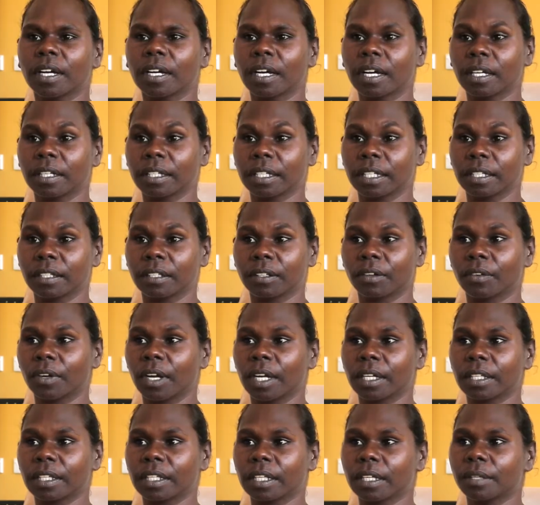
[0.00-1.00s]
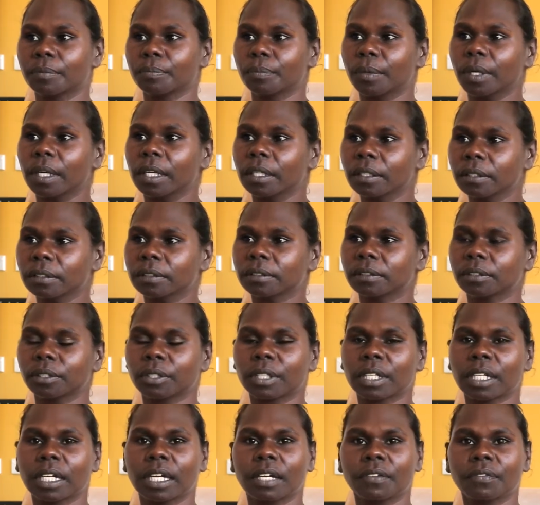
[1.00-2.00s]
I did the right thing by
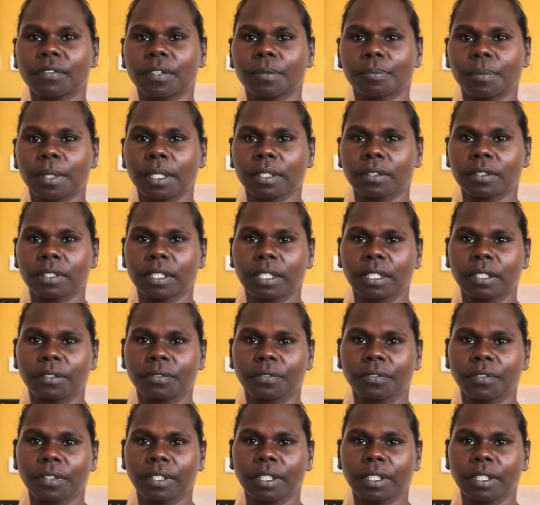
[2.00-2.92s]
looking after myself,